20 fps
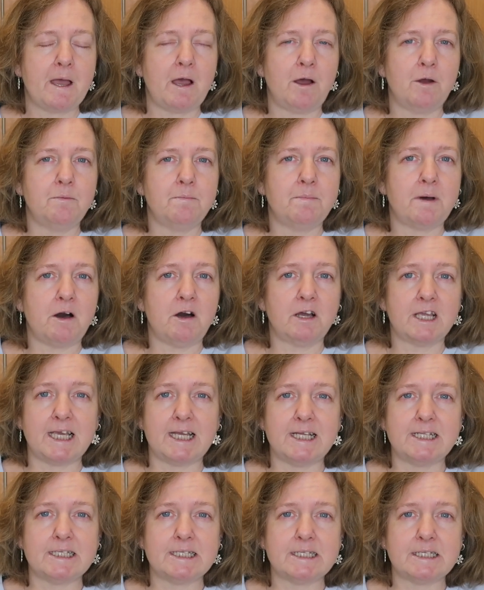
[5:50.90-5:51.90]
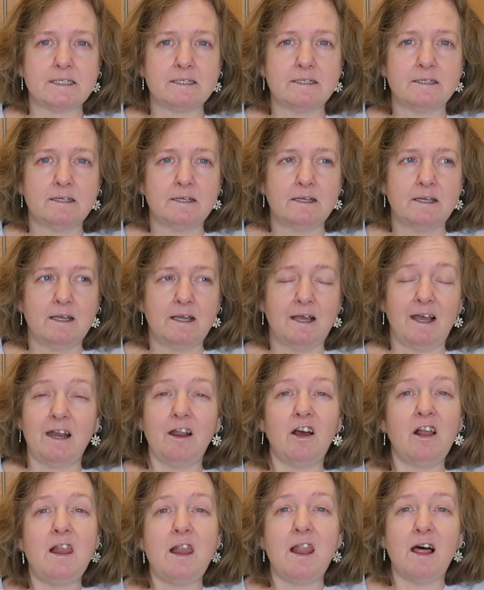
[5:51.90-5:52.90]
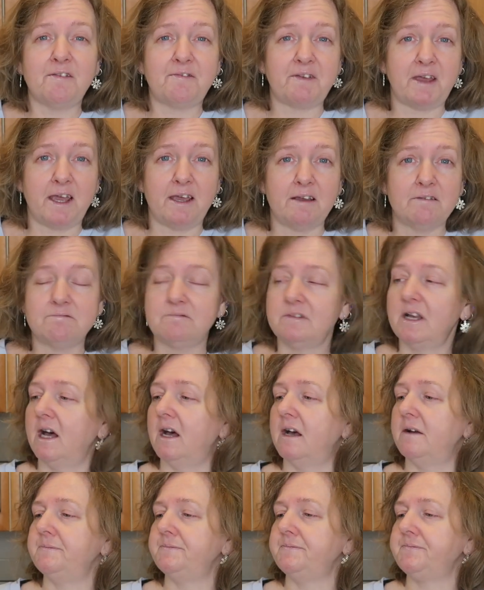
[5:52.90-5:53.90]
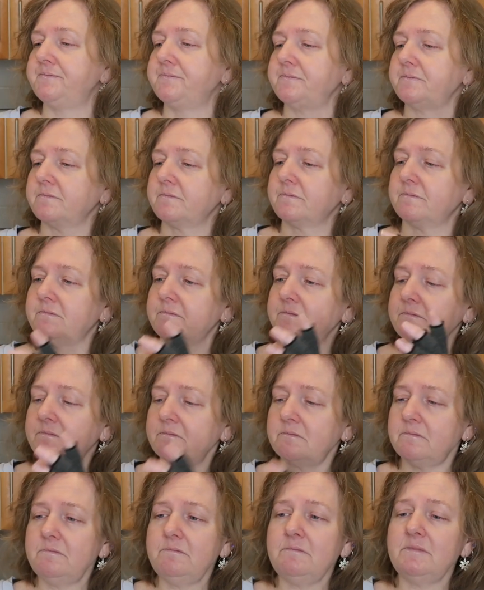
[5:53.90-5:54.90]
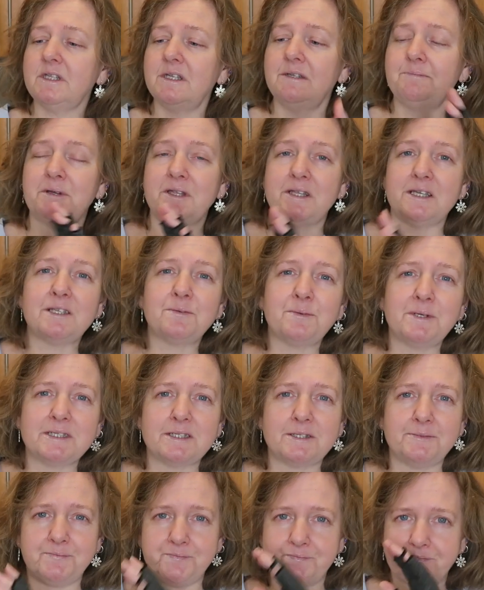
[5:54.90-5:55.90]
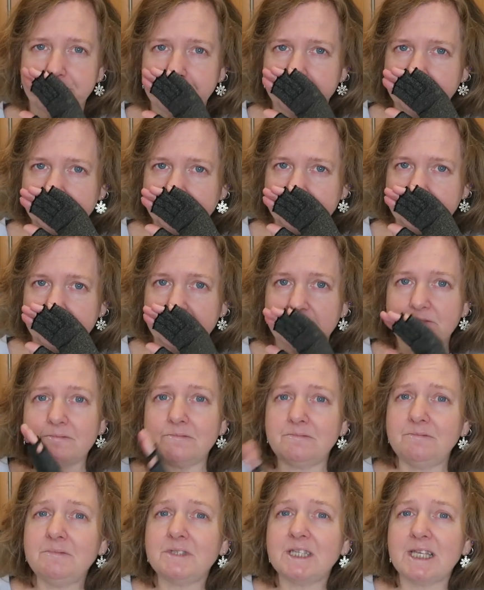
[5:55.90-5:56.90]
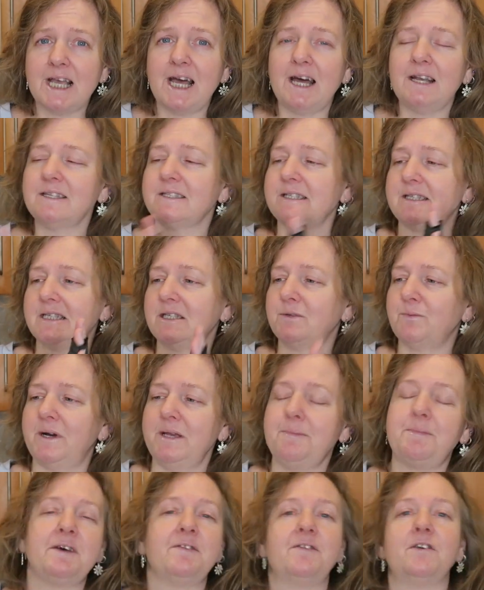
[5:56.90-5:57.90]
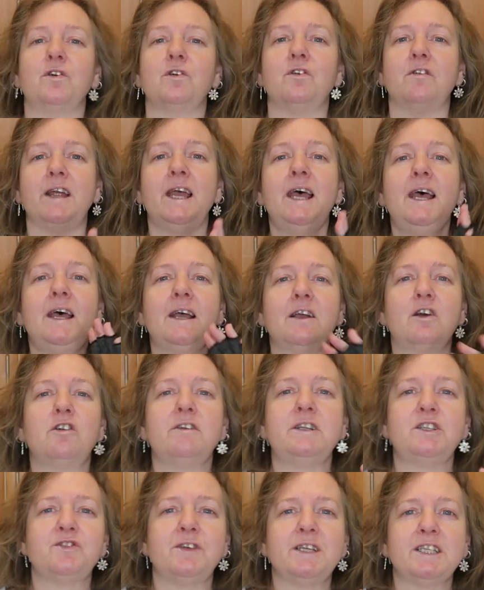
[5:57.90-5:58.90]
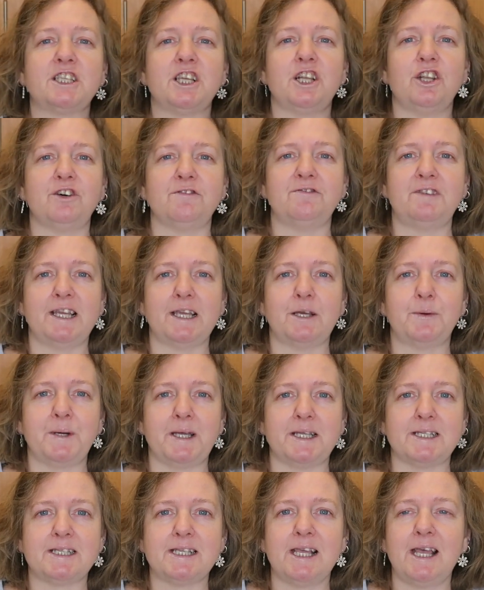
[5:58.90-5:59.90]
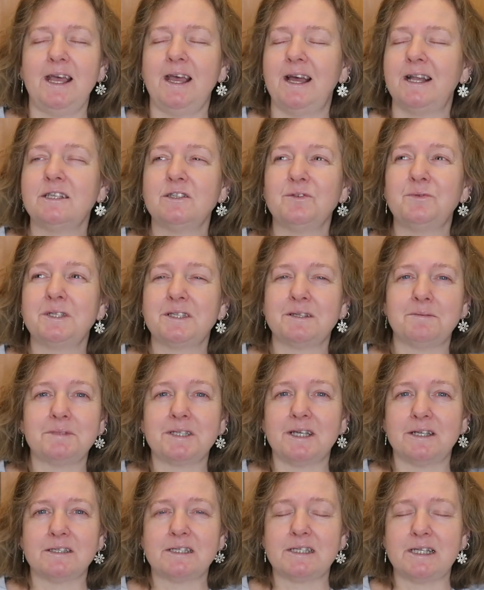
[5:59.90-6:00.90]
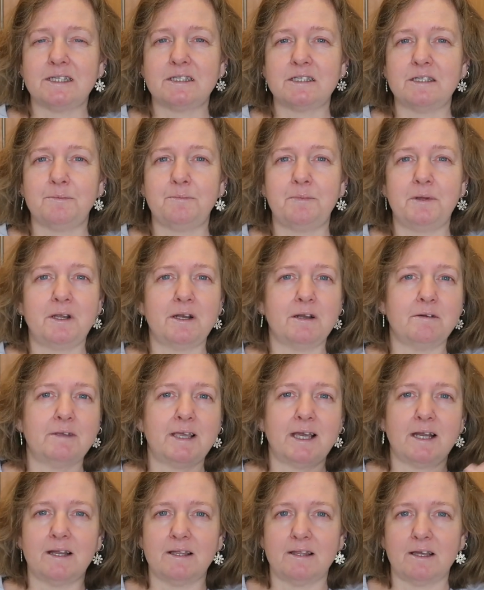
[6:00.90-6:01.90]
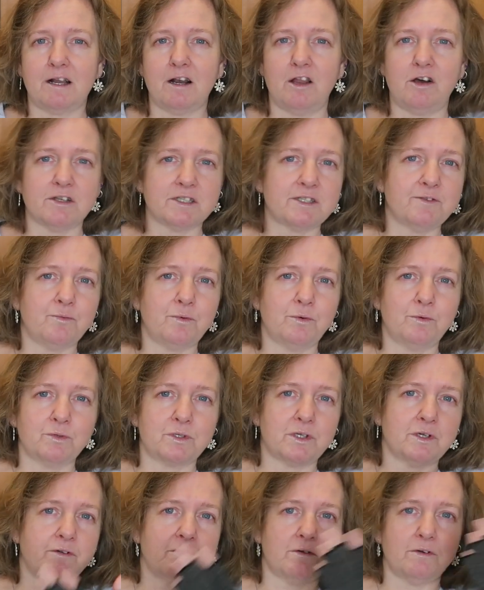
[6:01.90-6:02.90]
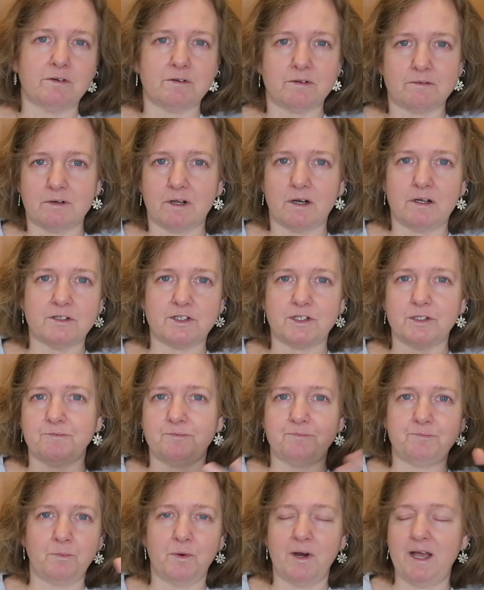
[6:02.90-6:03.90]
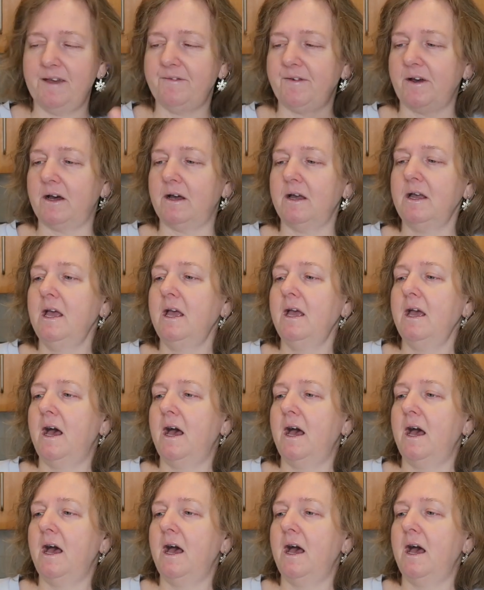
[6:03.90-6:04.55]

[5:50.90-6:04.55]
Home Bargains, and I love it. But this one's, colours of this way better for Corey. Corey drinks a lot of liquids, and he's always up and downstairs to, you know, get another glass of water or a glass of whatever.